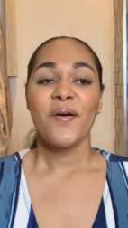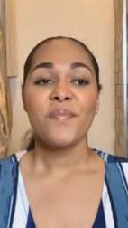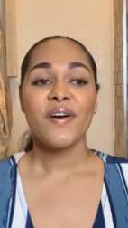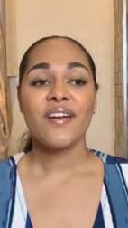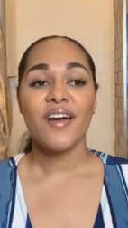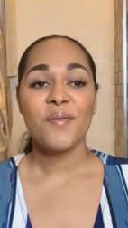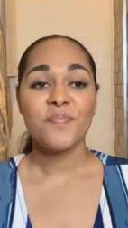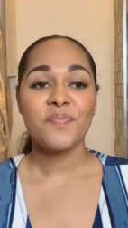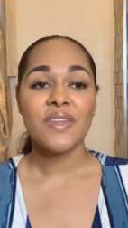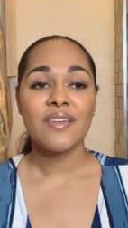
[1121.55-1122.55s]
but
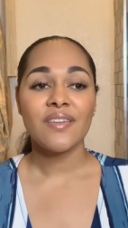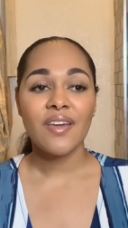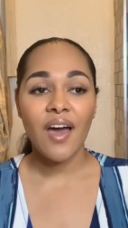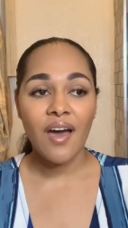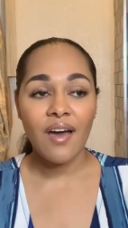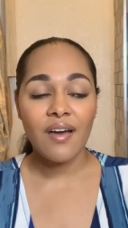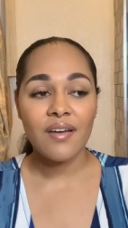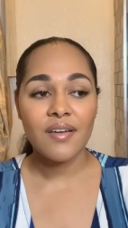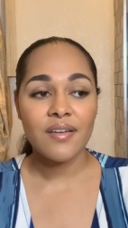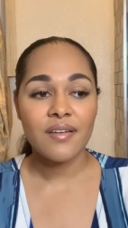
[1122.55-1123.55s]
um, yeah,
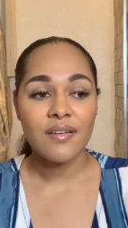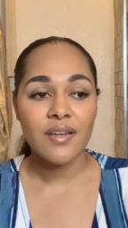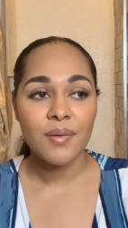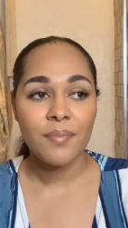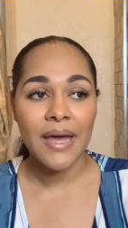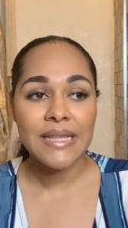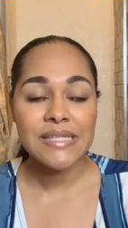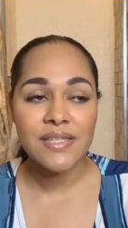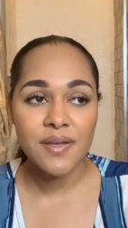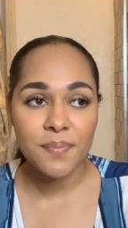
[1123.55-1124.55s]
my
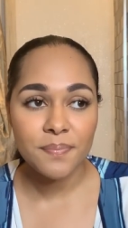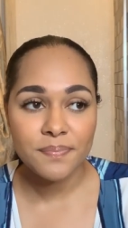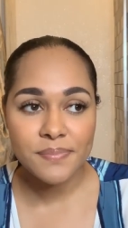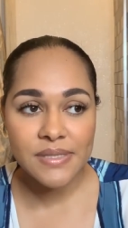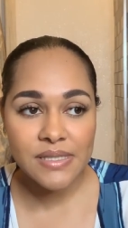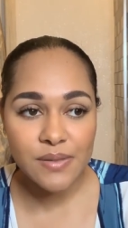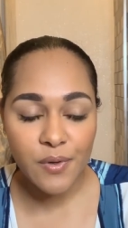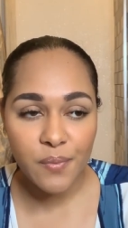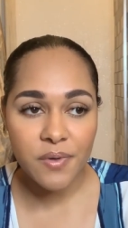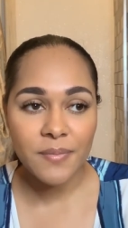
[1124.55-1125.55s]
tips.
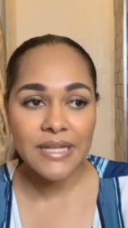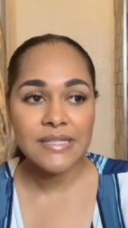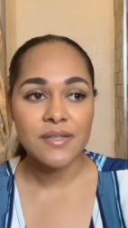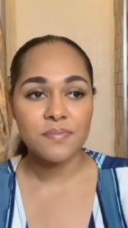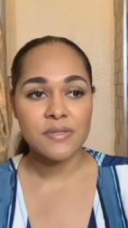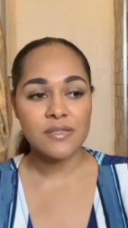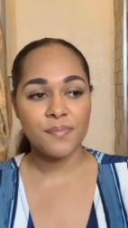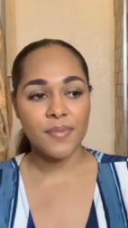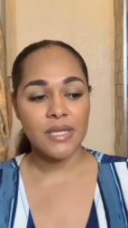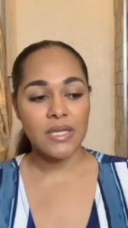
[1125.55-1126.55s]
What would my tips
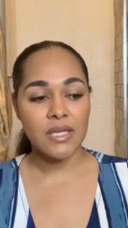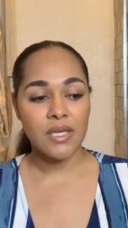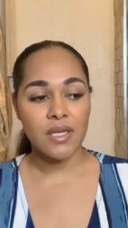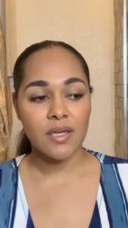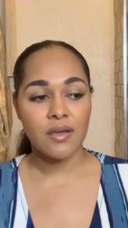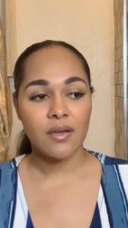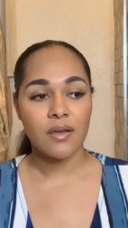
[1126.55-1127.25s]
be?